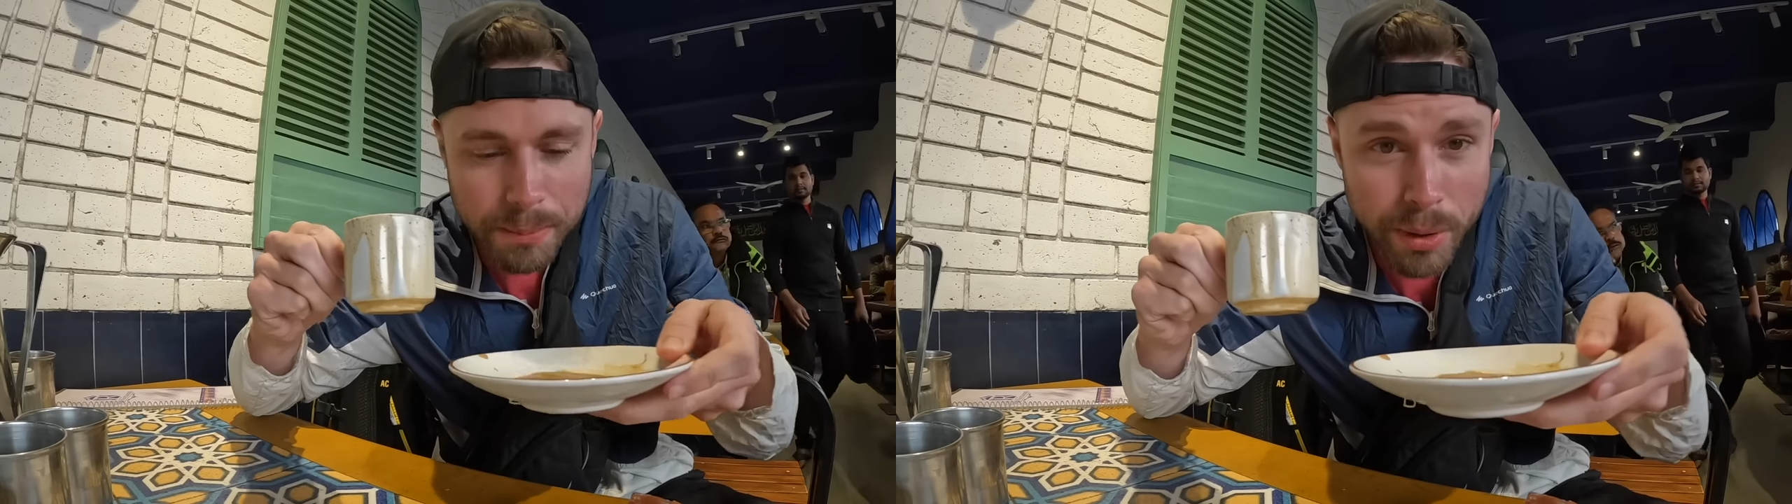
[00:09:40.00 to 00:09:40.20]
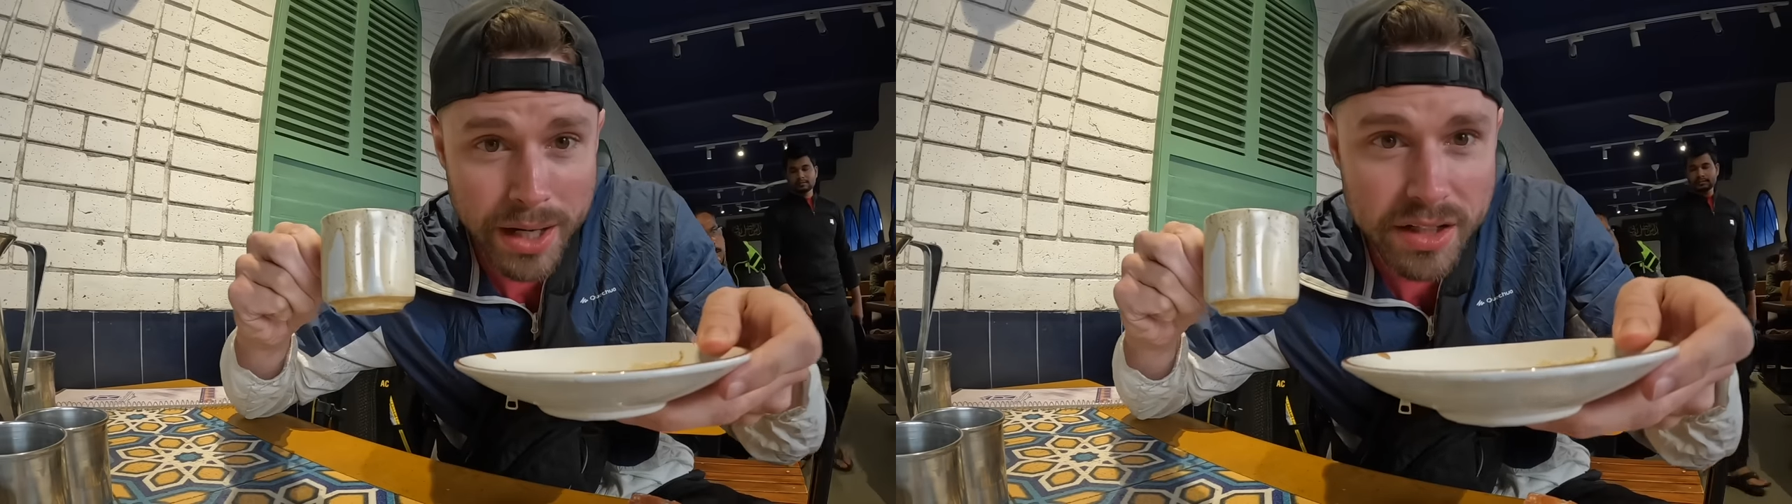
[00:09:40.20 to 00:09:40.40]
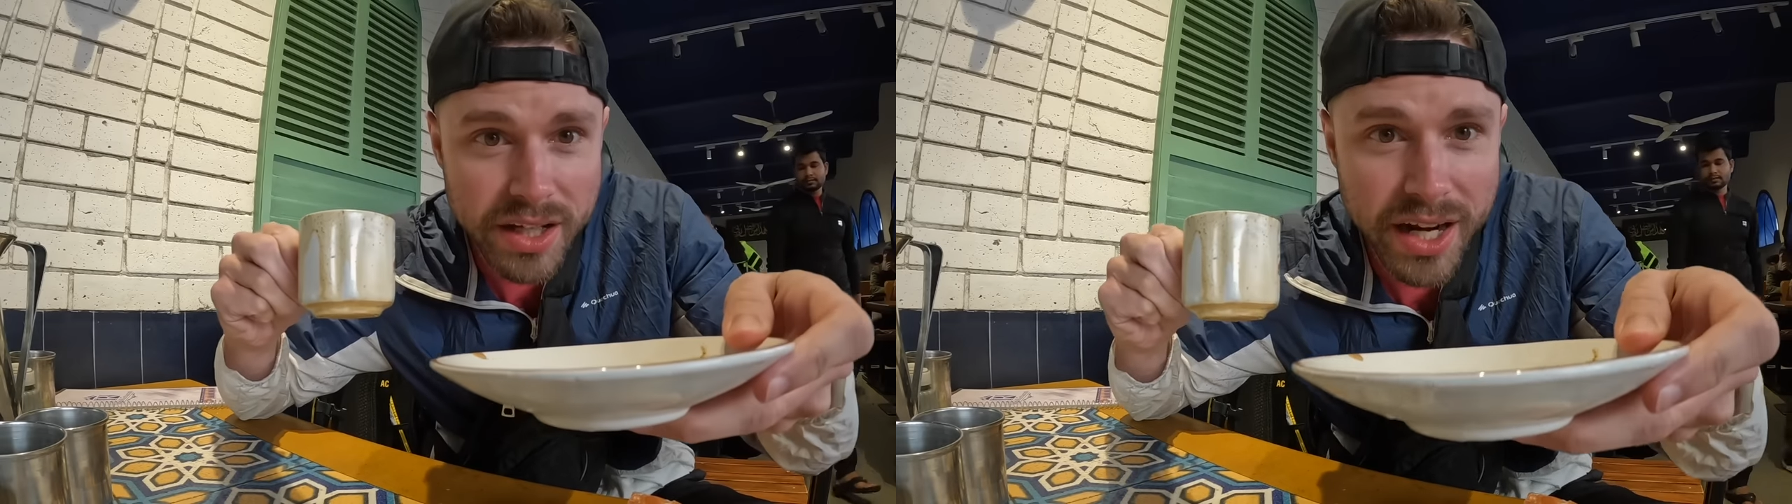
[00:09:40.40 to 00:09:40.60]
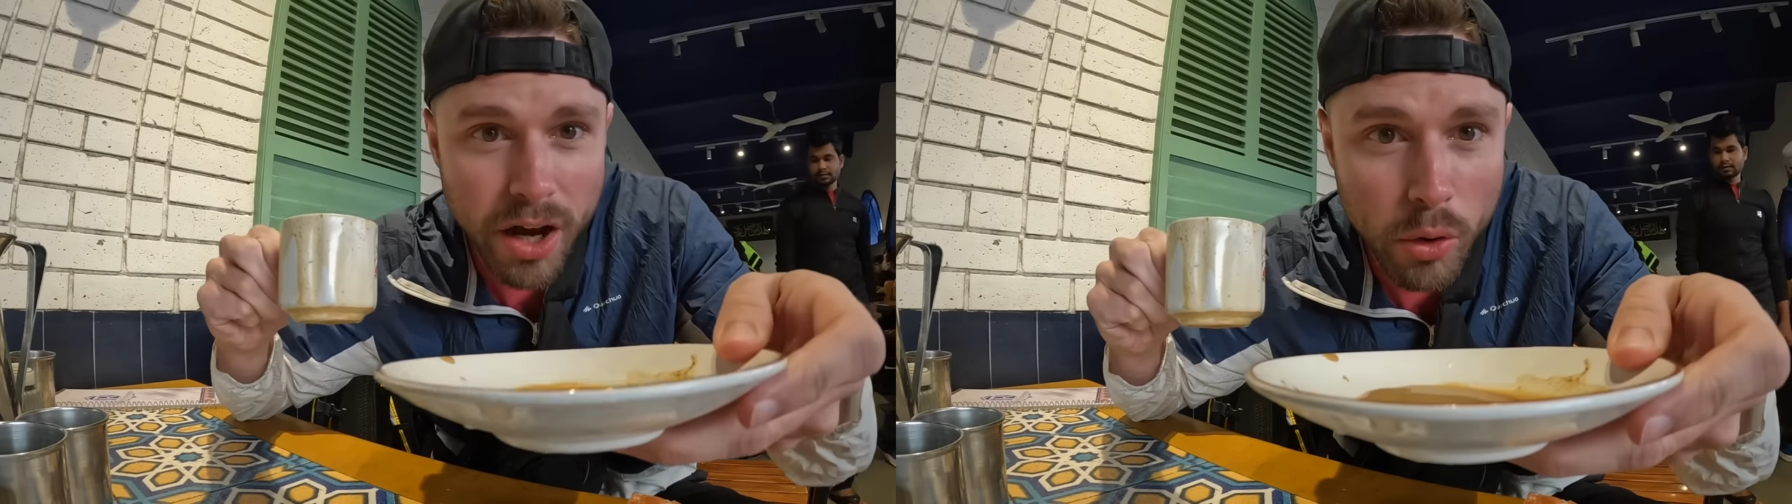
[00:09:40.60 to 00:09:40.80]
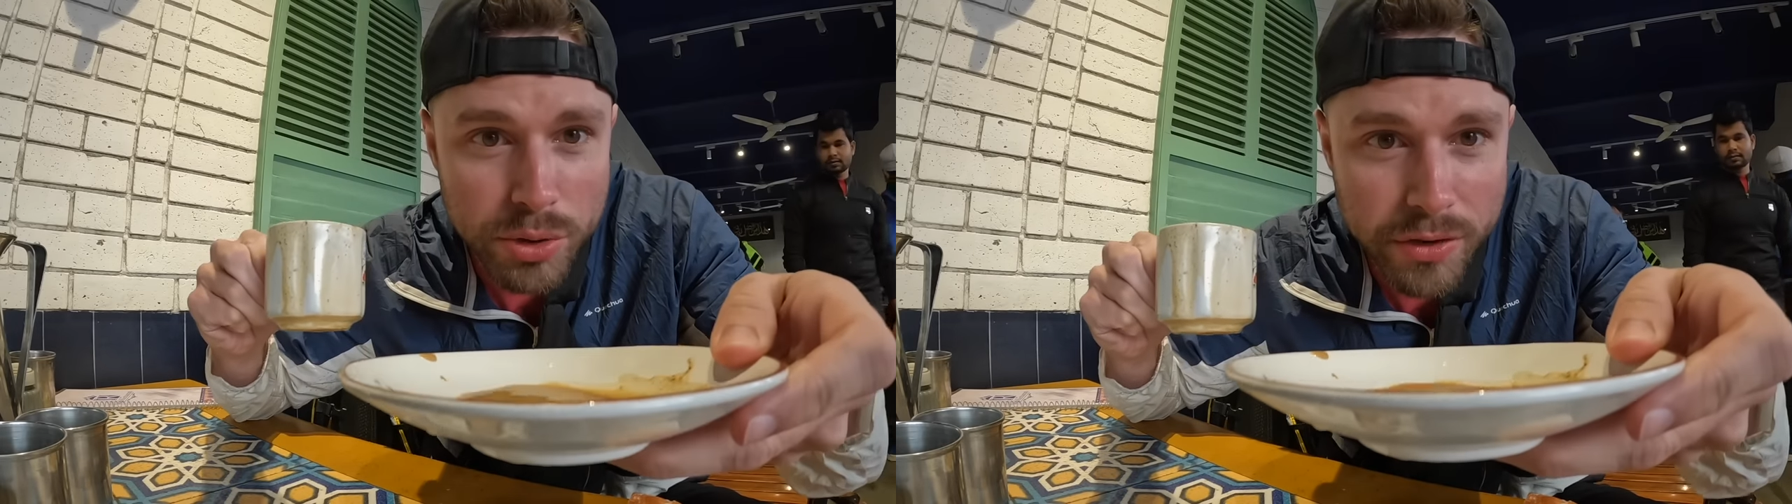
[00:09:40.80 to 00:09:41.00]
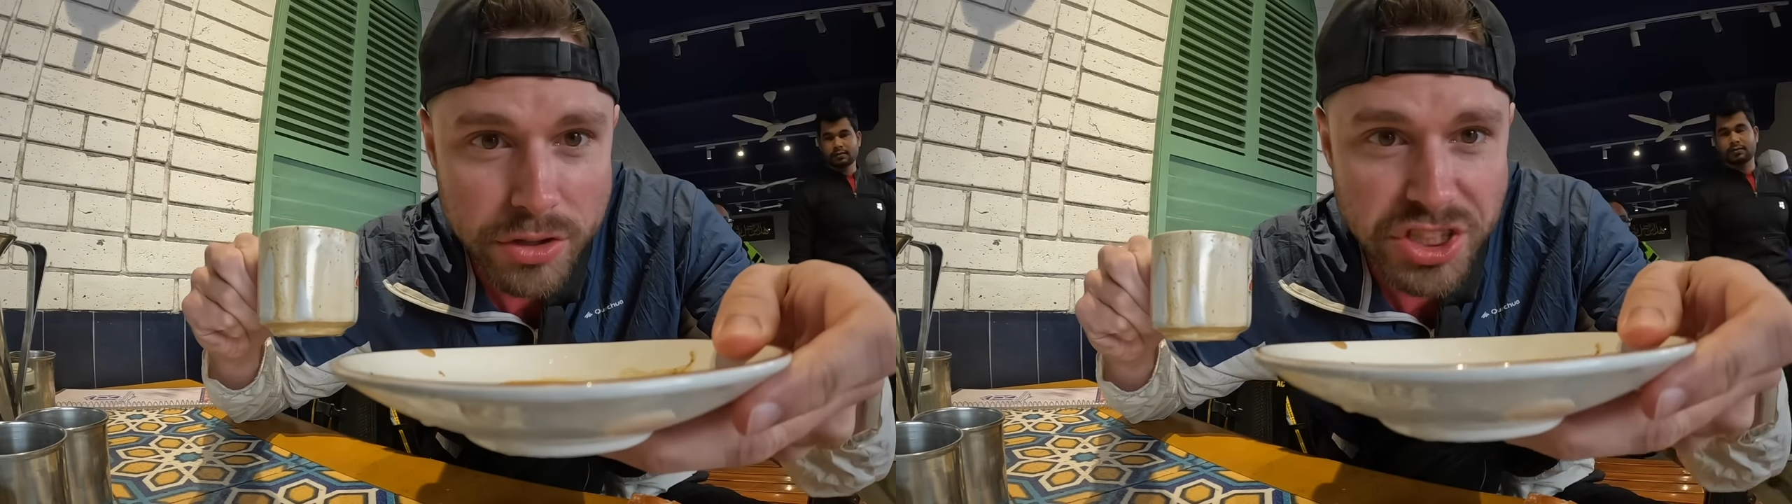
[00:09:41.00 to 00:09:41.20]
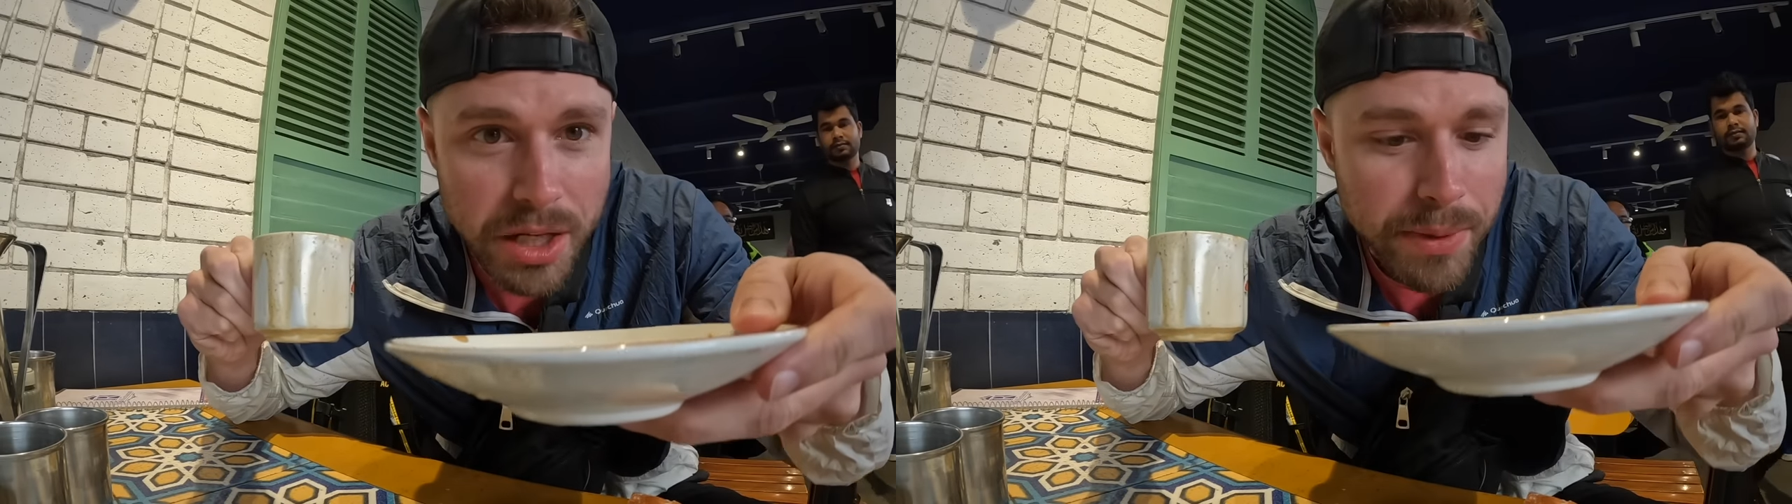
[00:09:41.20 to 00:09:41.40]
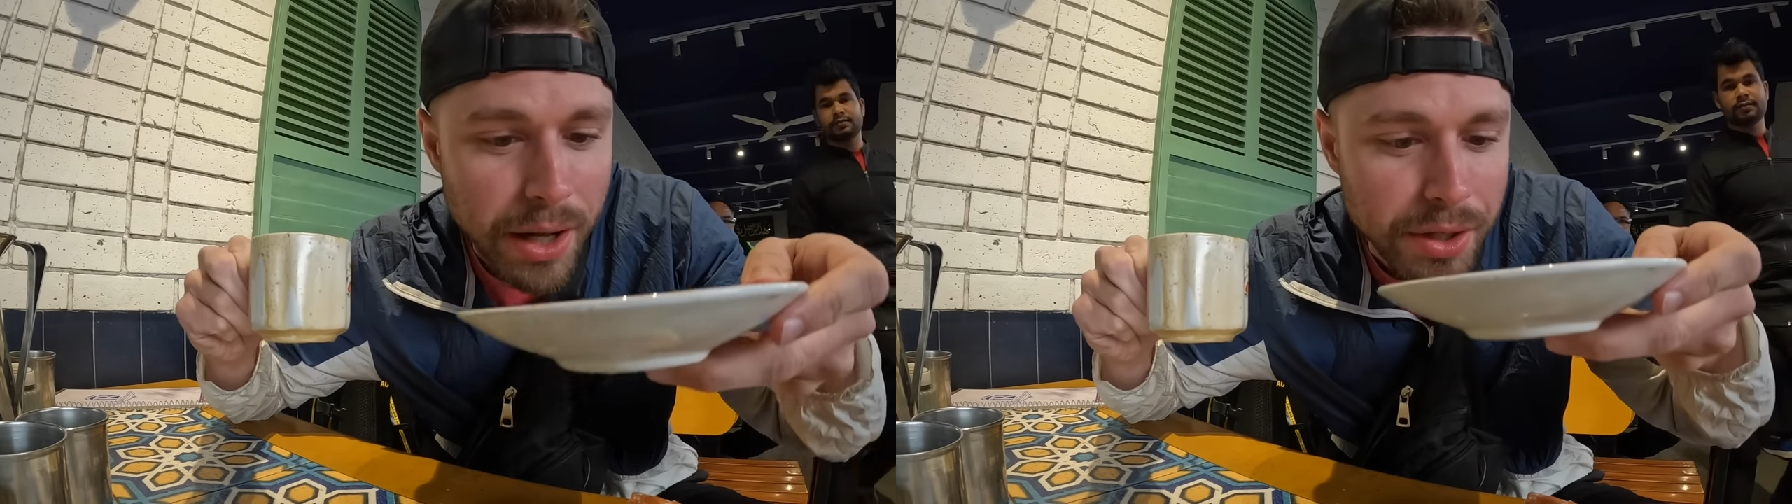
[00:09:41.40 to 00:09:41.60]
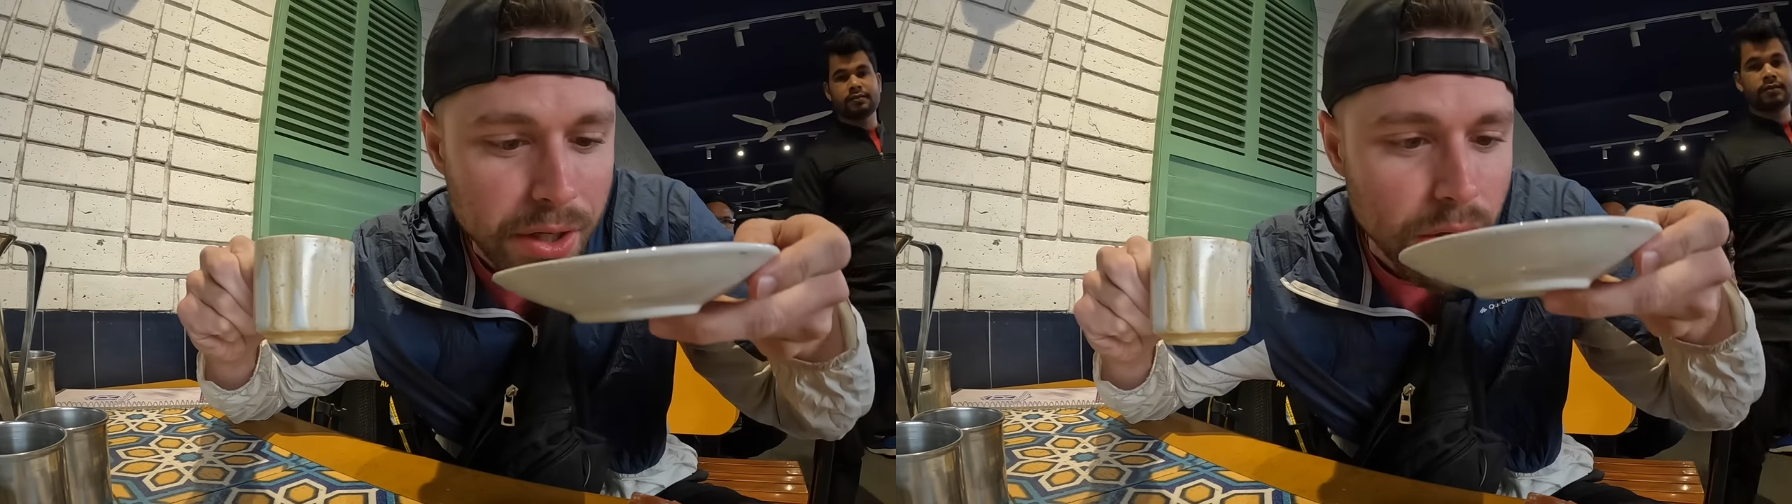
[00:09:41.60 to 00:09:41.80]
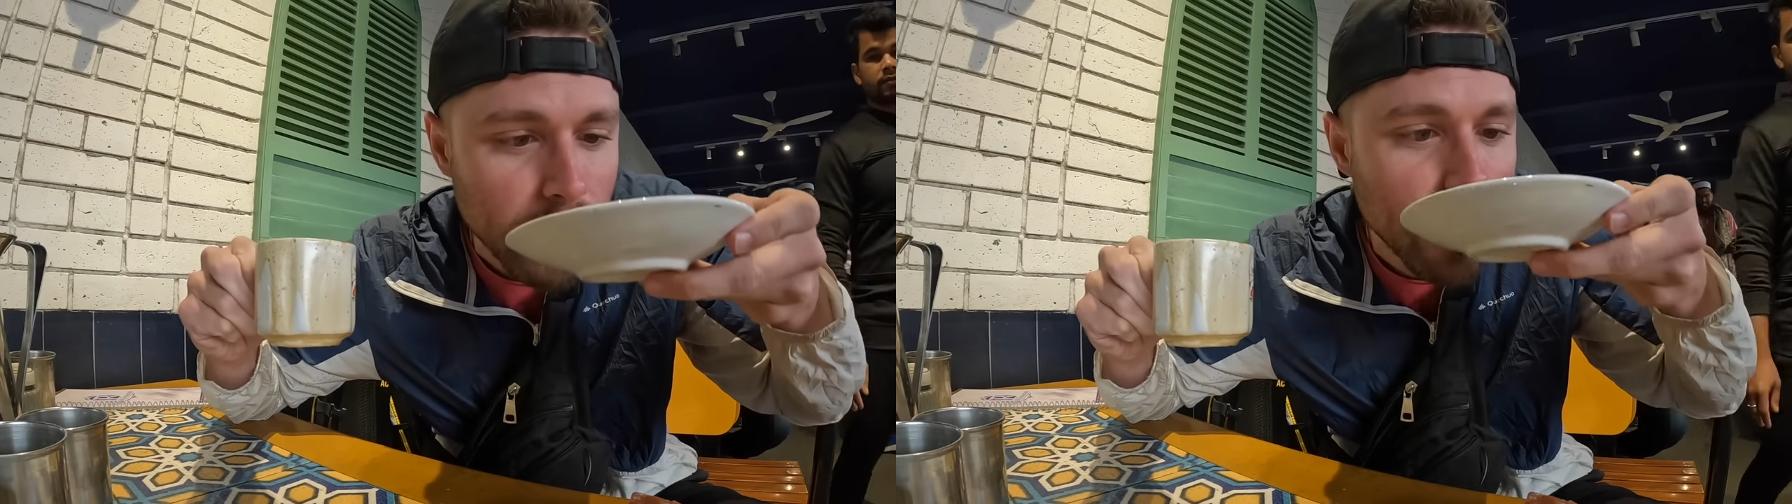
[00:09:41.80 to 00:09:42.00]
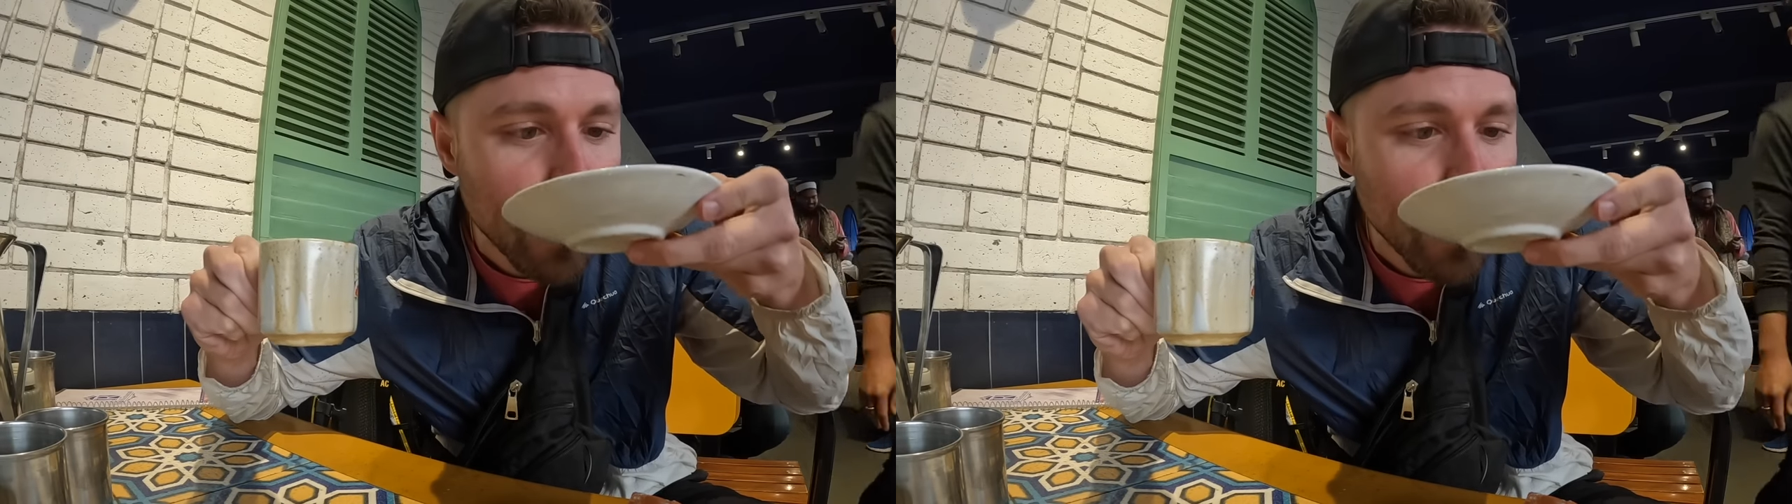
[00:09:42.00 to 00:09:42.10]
Practically got a whole nother sip down here.